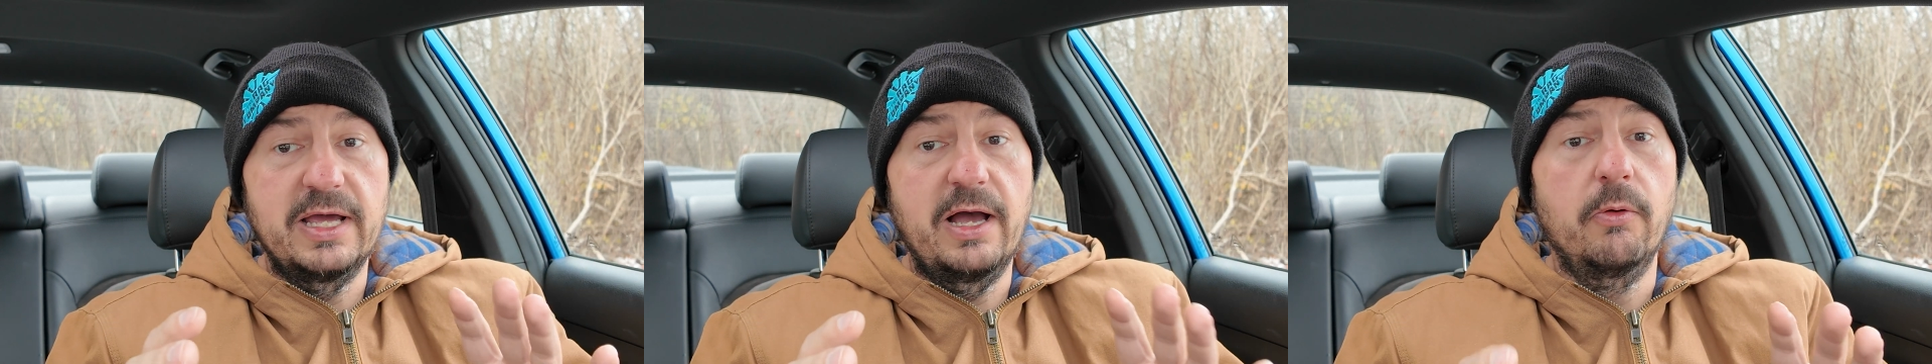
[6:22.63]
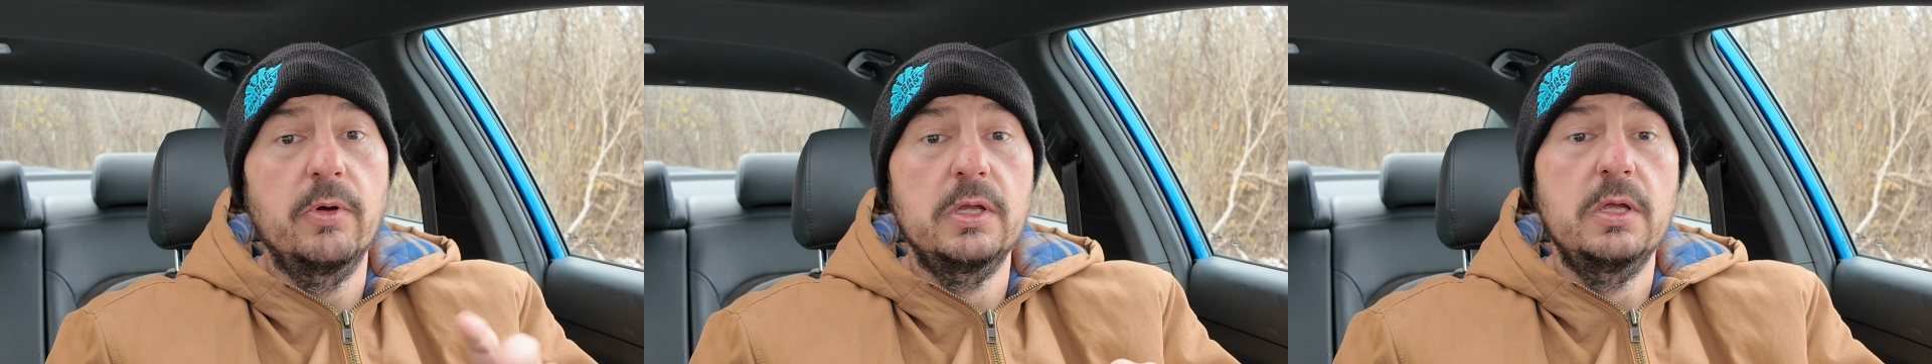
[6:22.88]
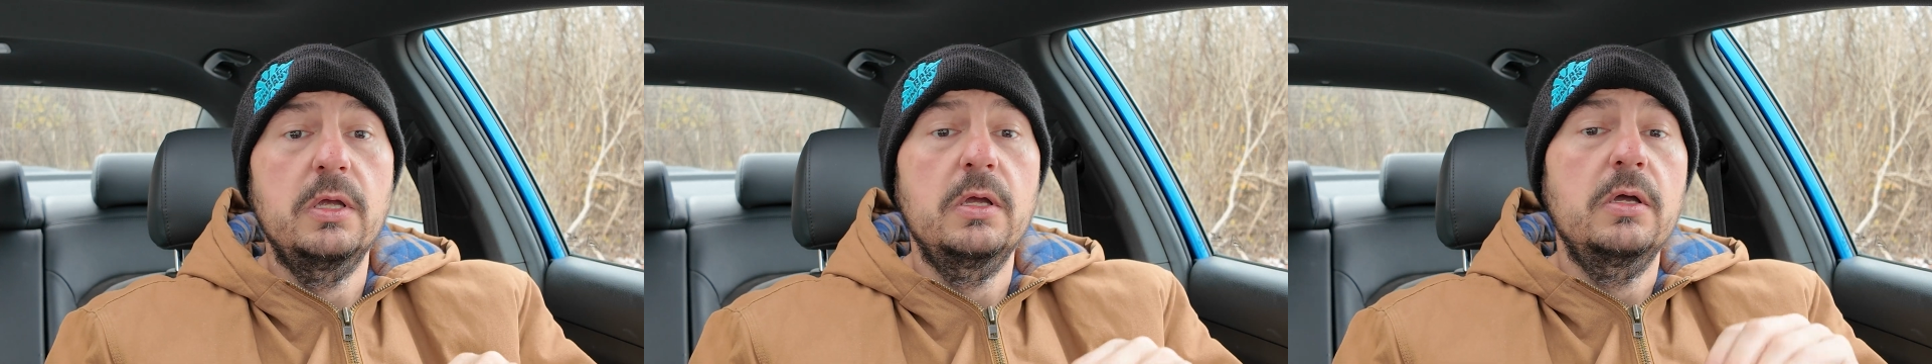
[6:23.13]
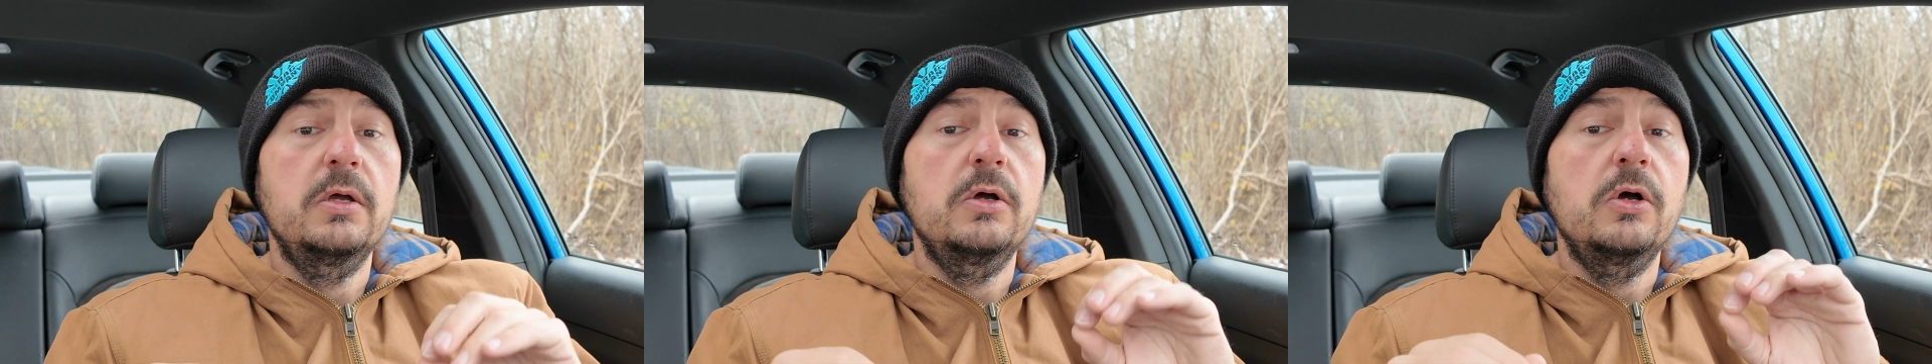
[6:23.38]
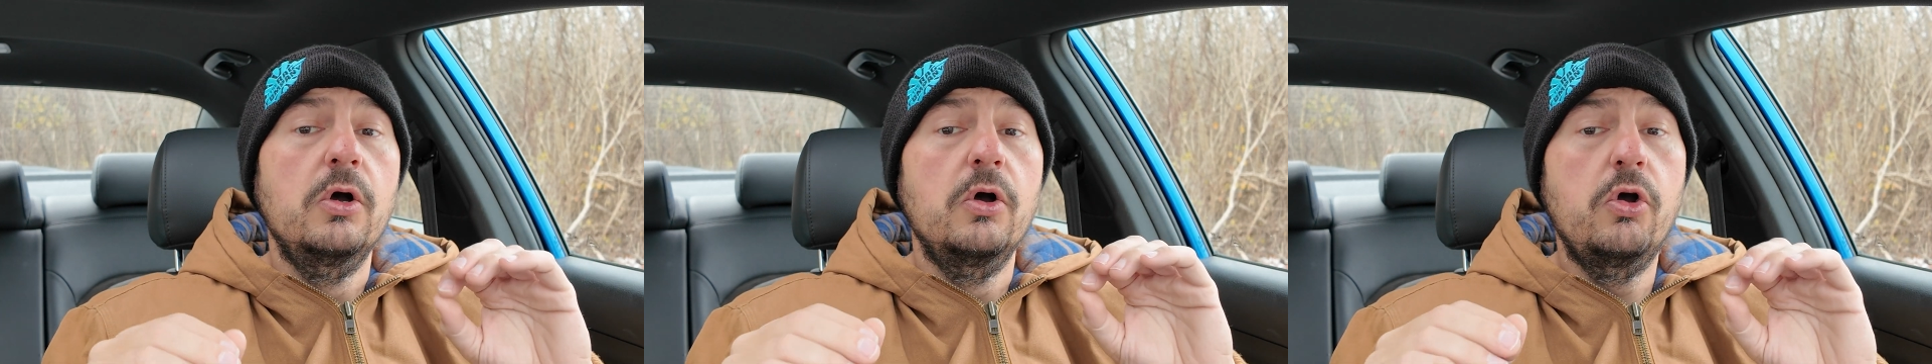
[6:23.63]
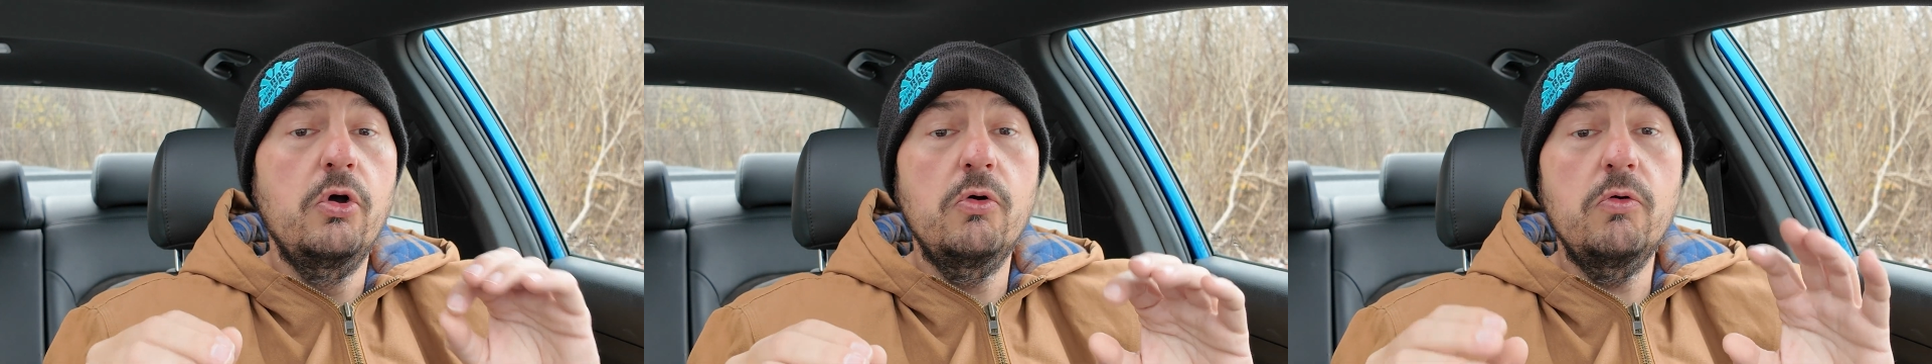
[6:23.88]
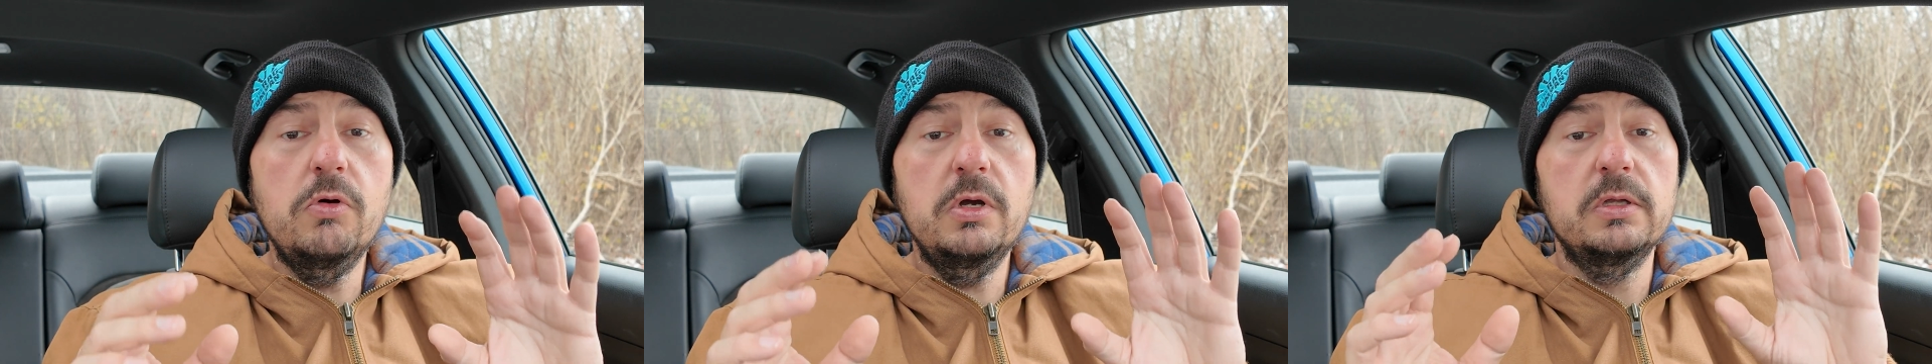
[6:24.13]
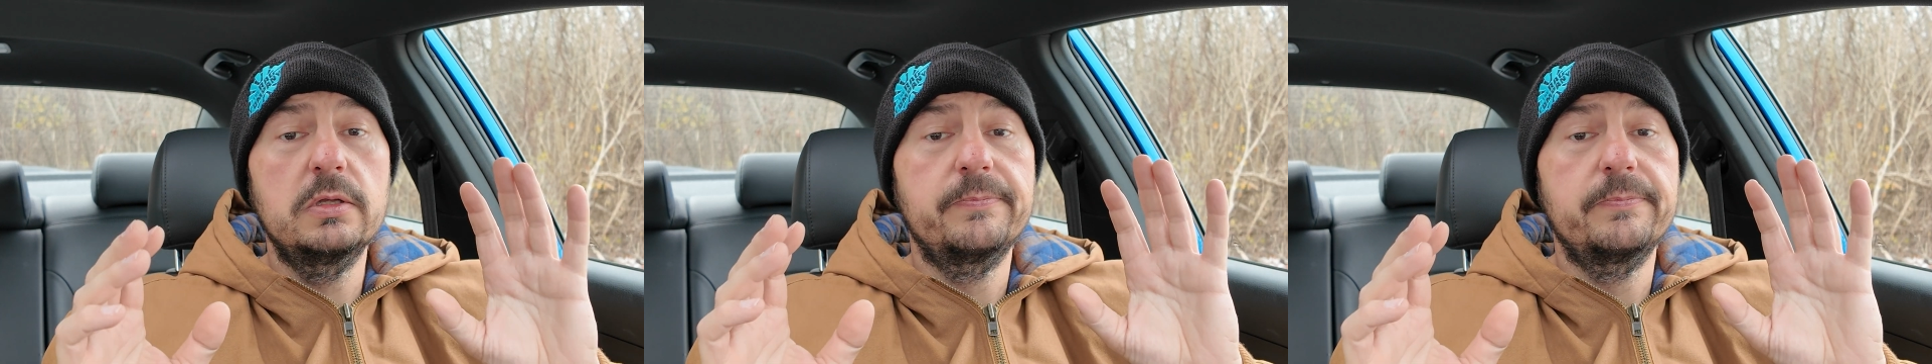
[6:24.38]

Now, who